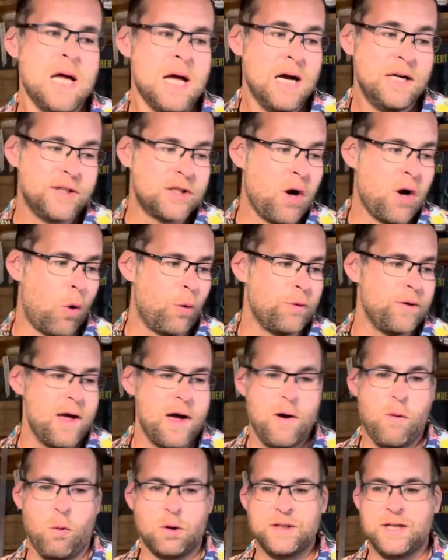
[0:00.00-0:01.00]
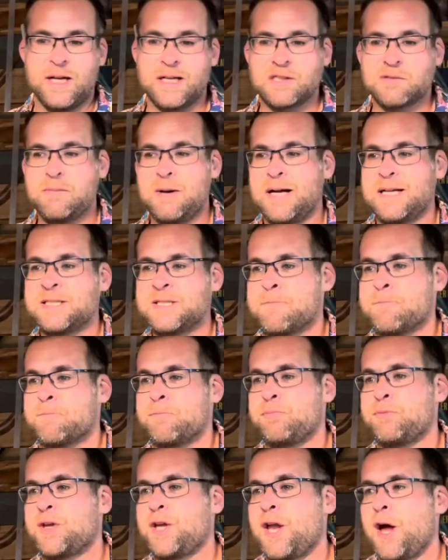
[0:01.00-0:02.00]
It's a golden ale, what do you expect?
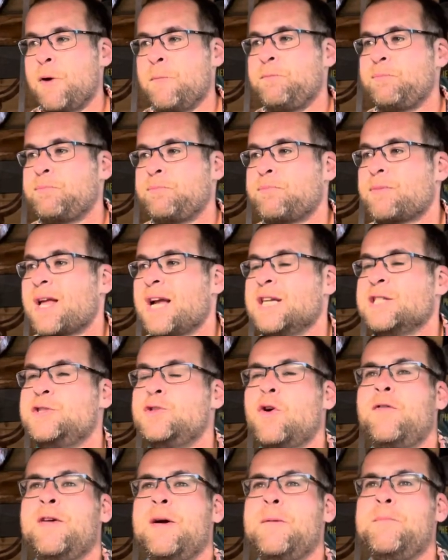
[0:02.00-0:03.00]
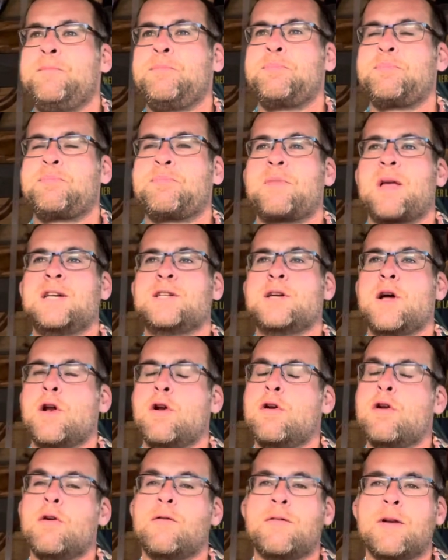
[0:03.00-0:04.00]
You know, it's nothing, it's a
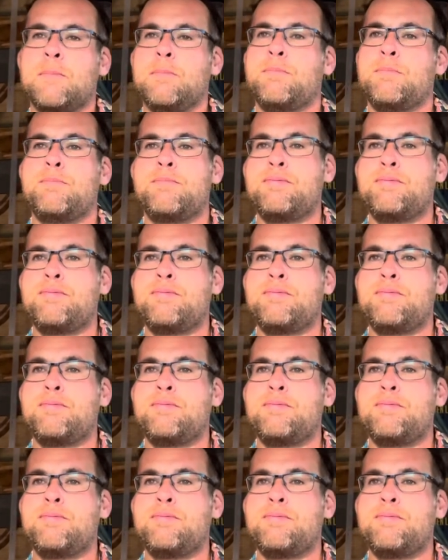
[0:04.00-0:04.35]
lovely,